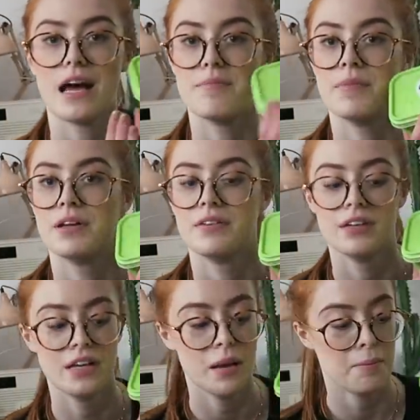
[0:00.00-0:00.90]
some
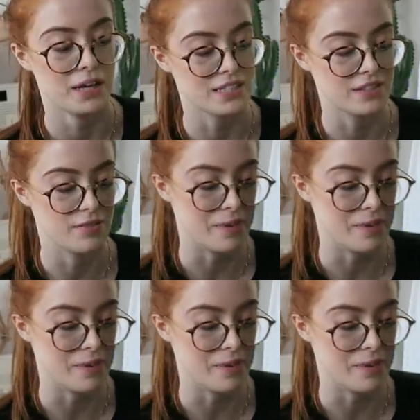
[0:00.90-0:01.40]
butter for